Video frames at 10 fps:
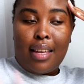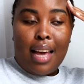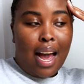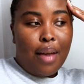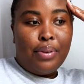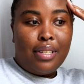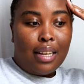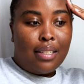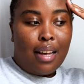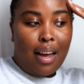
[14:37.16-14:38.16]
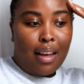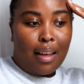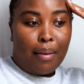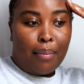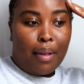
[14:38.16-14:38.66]
Yeah, it was that
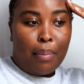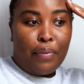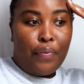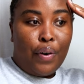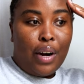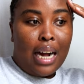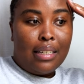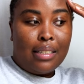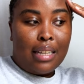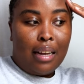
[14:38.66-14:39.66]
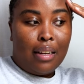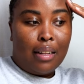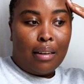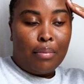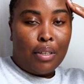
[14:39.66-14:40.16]
time before I decided
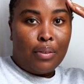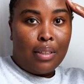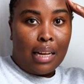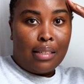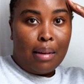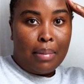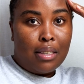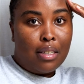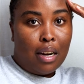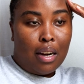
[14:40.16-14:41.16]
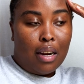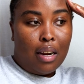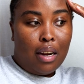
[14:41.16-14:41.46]
that I'm not doing that semester.